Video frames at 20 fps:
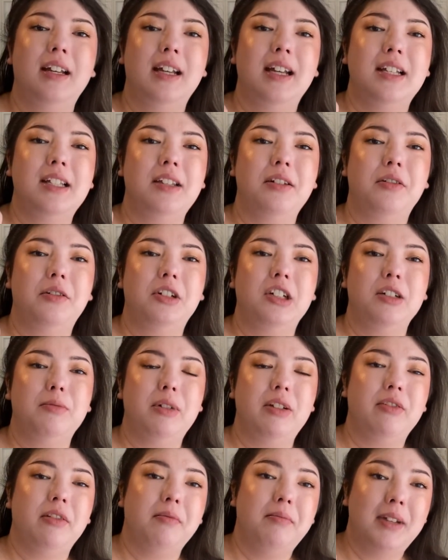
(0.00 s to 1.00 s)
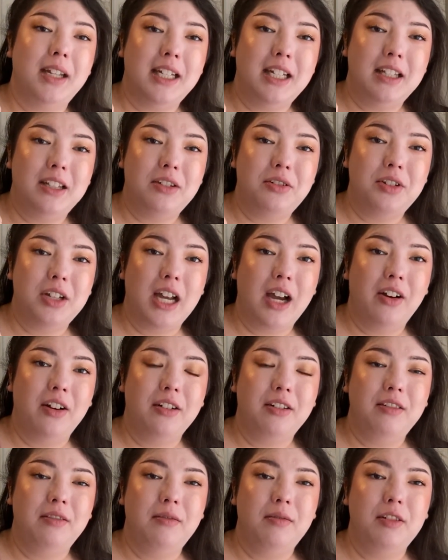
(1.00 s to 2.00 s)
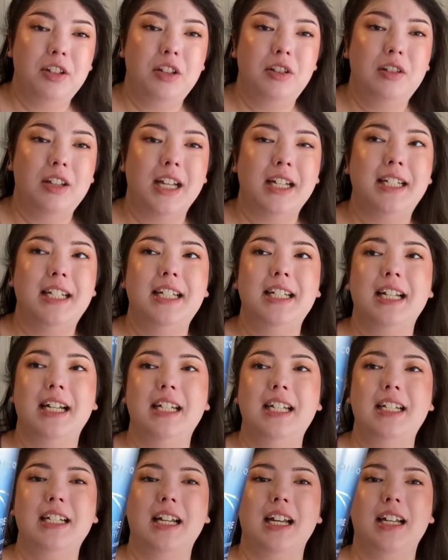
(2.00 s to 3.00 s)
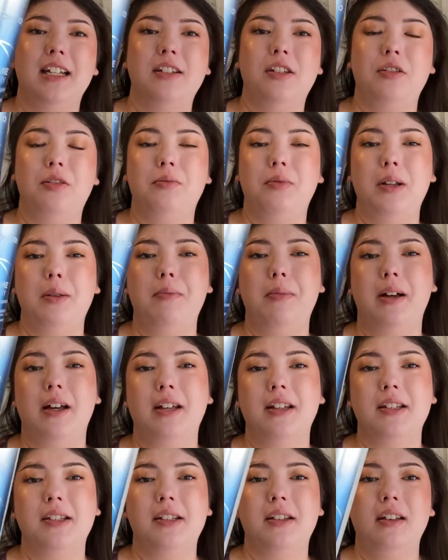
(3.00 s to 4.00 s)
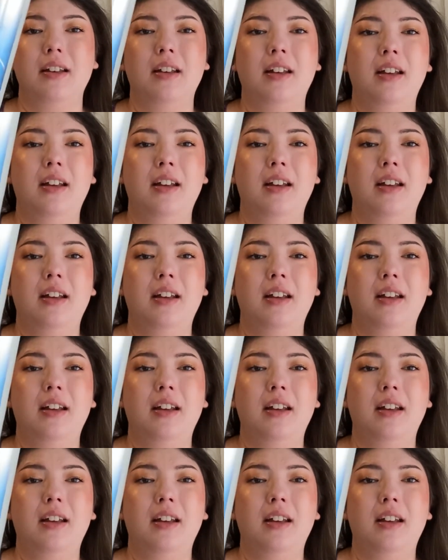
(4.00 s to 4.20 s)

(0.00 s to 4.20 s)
It's a little grubby from being in the shower. $19.99, so $20.